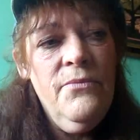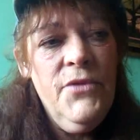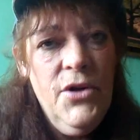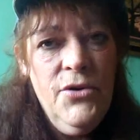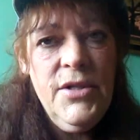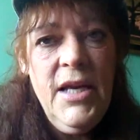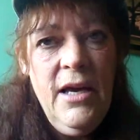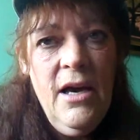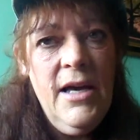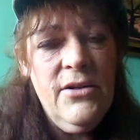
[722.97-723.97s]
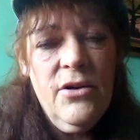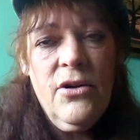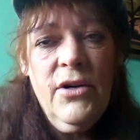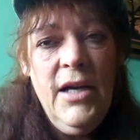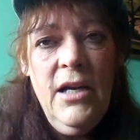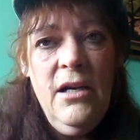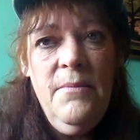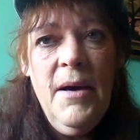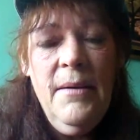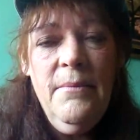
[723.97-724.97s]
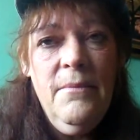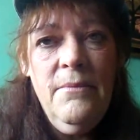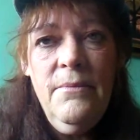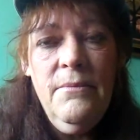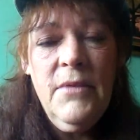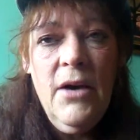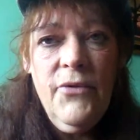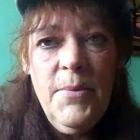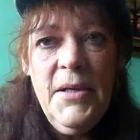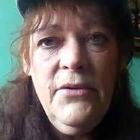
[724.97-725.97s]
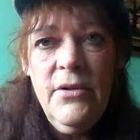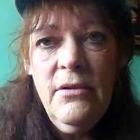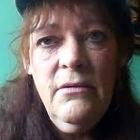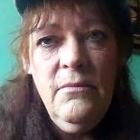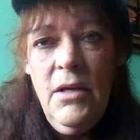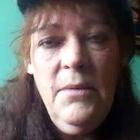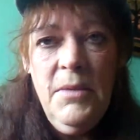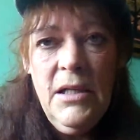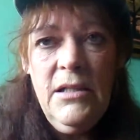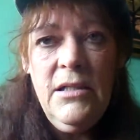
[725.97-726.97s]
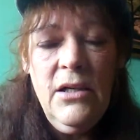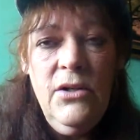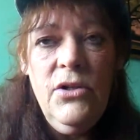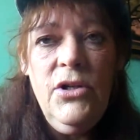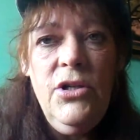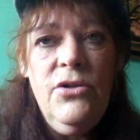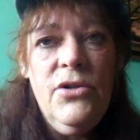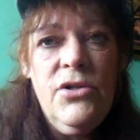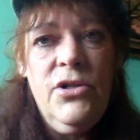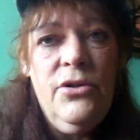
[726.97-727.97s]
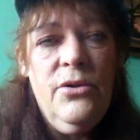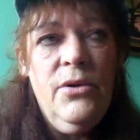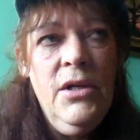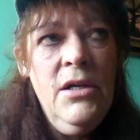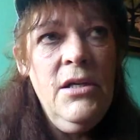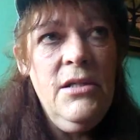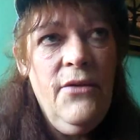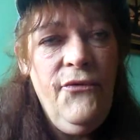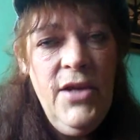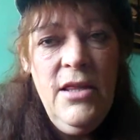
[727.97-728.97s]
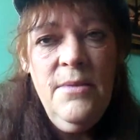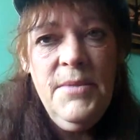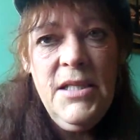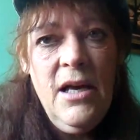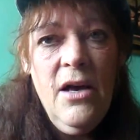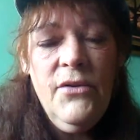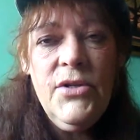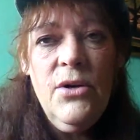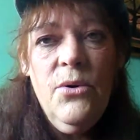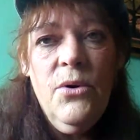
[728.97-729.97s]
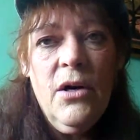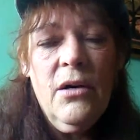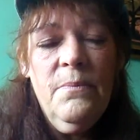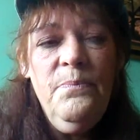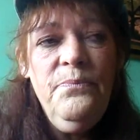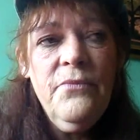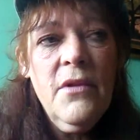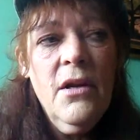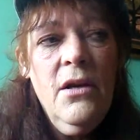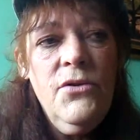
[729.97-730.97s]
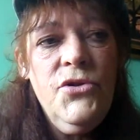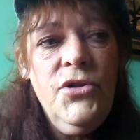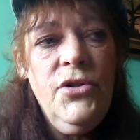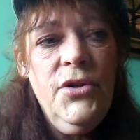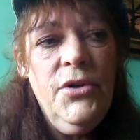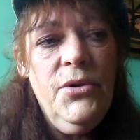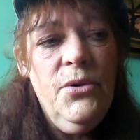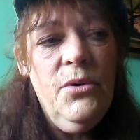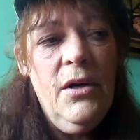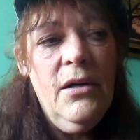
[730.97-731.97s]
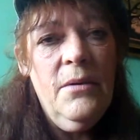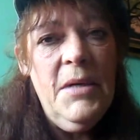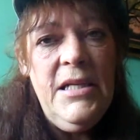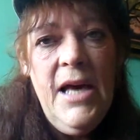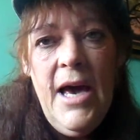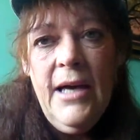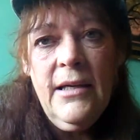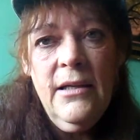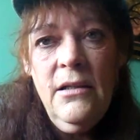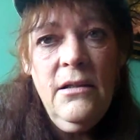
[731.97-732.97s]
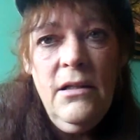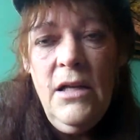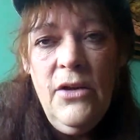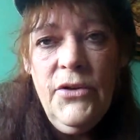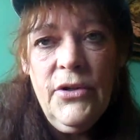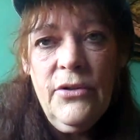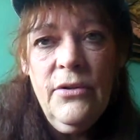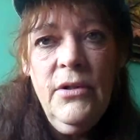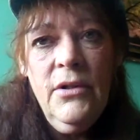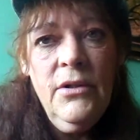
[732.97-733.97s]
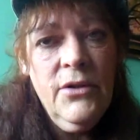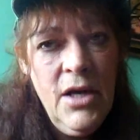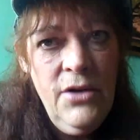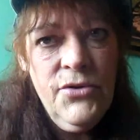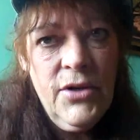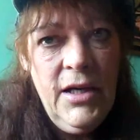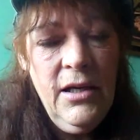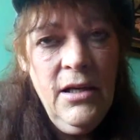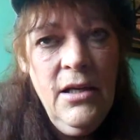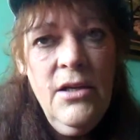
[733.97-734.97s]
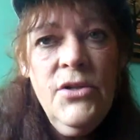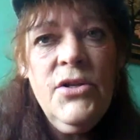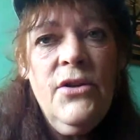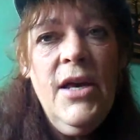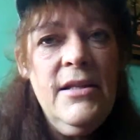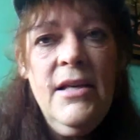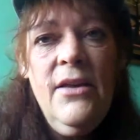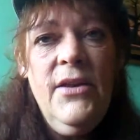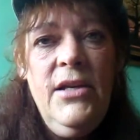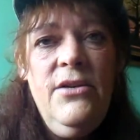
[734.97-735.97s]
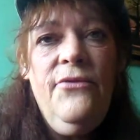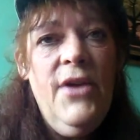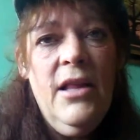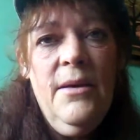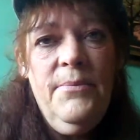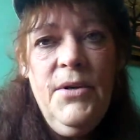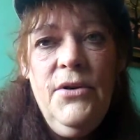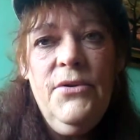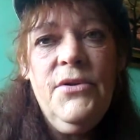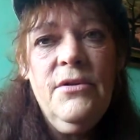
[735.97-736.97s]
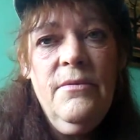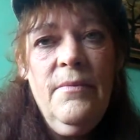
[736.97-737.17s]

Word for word: those A Is are created by governments and military, and they're used to defend themselves or to um, attack another country. So that's how they develop those